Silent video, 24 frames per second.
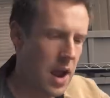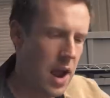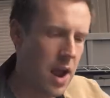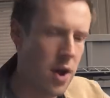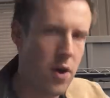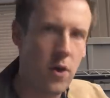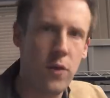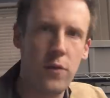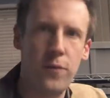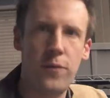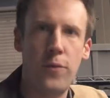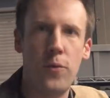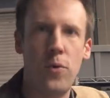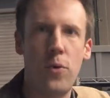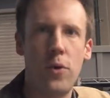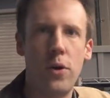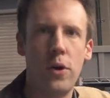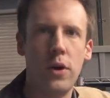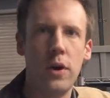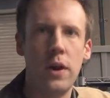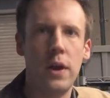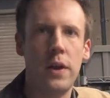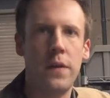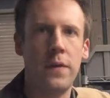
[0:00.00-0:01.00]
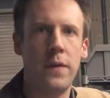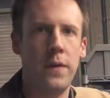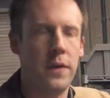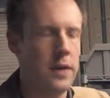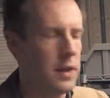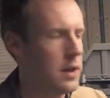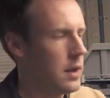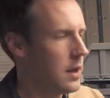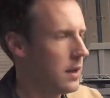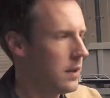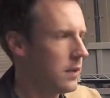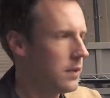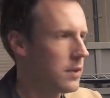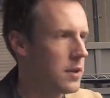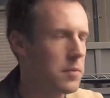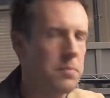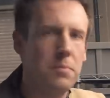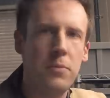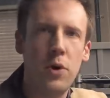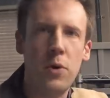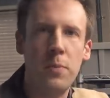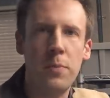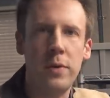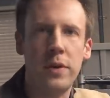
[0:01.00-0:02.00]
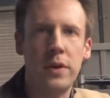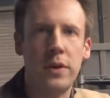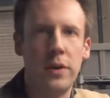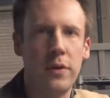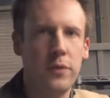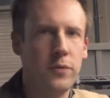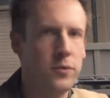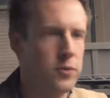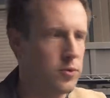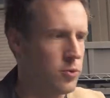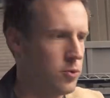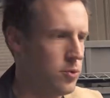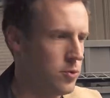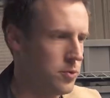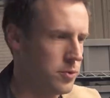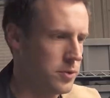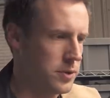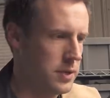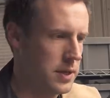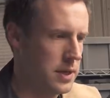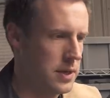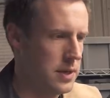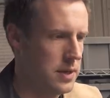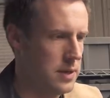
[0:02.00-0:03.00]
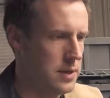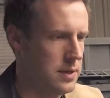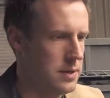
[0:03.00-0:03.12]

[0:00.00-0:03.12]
now for the moment of truth.